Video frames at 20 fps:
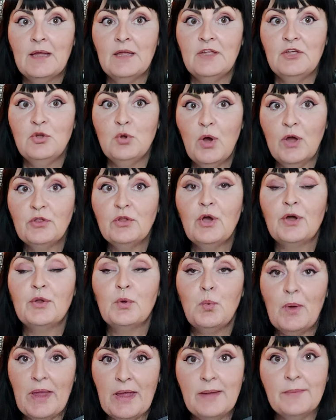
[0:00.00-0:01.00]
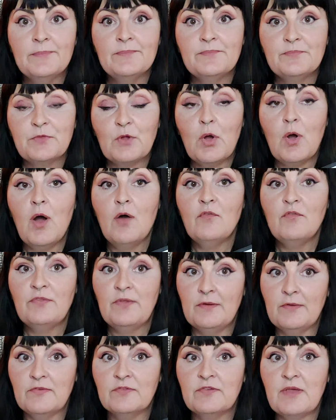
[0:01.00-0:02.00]
You are not aware
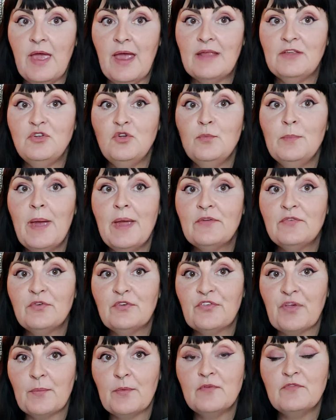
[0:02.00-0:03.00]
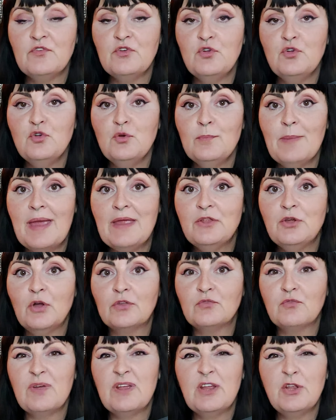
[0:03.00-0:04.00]
of this, and you may, for some of you, you may
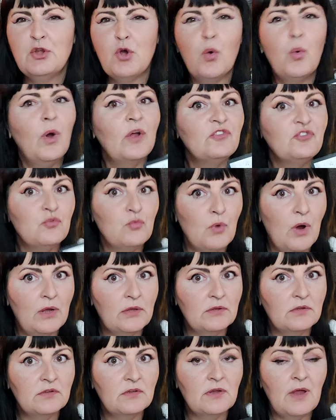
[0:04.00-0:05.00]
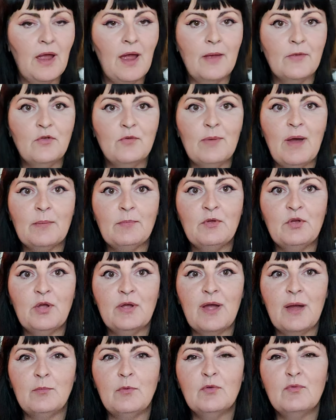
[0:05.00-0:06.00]
not really know what you want. Uh, you might be
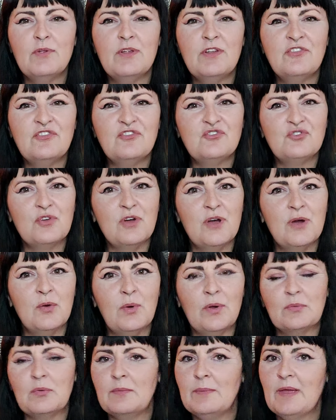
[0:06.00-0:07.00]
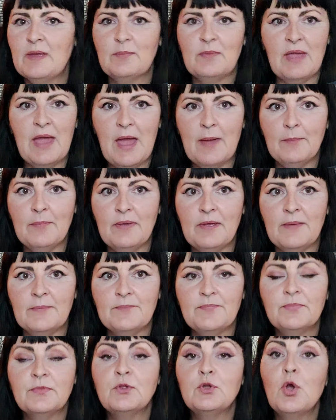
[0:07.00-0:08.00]
going, I'm not really sure what will make me
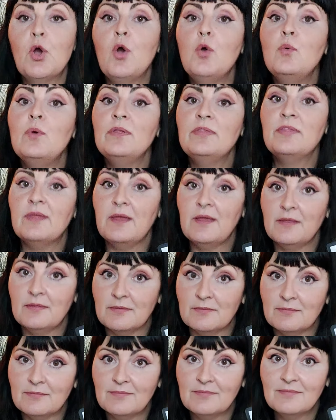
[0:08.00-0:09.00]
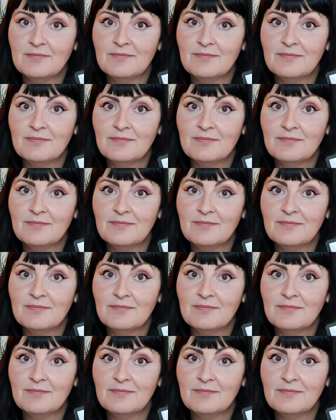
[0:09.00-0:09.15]
happy. Go within.